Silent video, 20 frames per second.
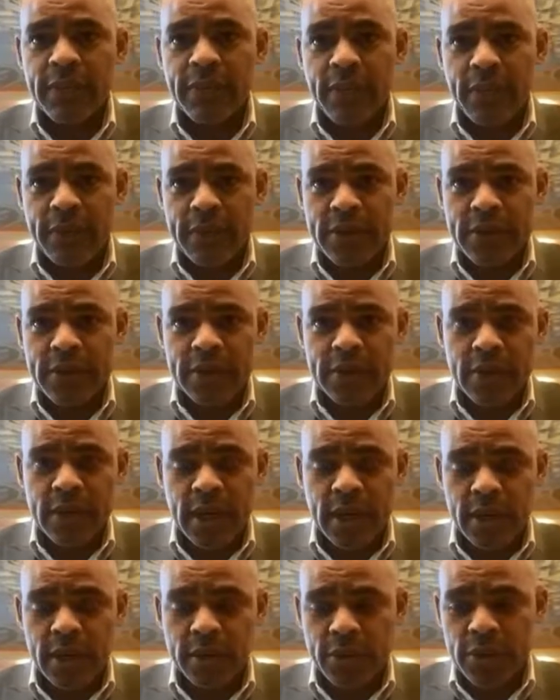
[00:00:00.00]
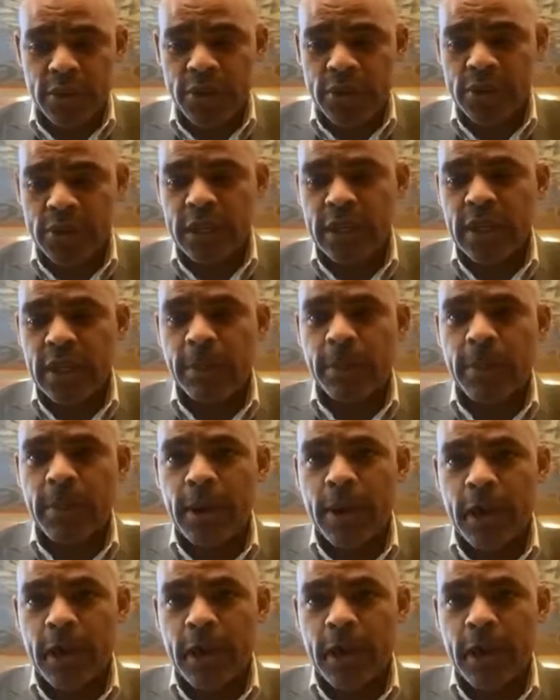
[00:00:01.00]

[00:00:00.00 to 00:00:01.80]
there is an emergency number.